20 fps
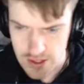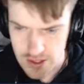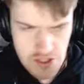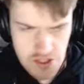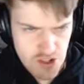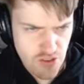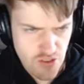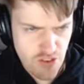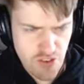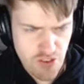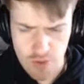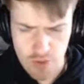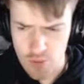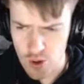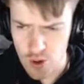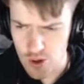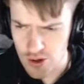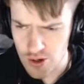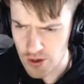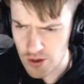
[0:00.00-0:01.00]
Is everything
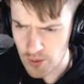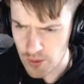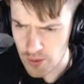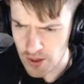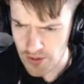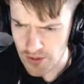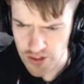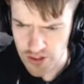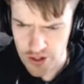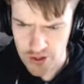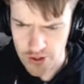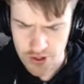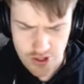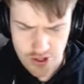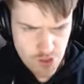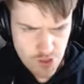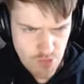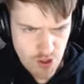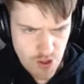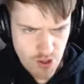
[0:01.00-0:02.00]
alright for you
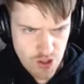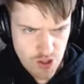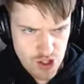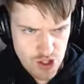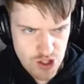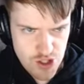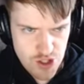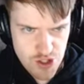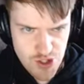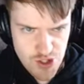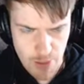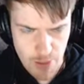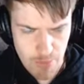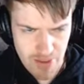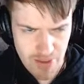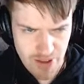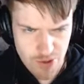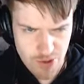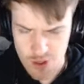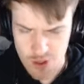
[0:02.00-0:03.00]
guys in regards to the sound
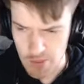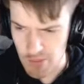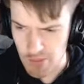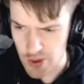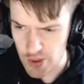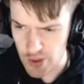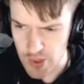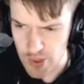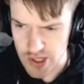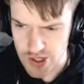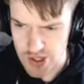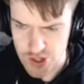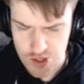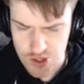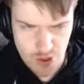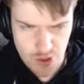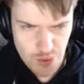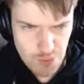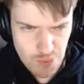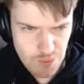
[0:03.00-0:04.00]
balancing, by the way,
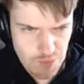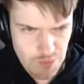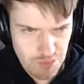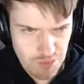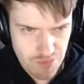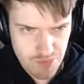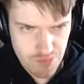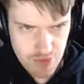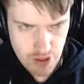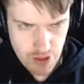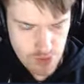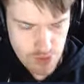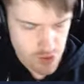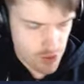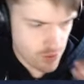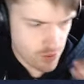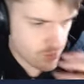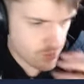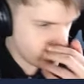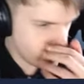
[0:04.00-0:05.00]
still? Hope so.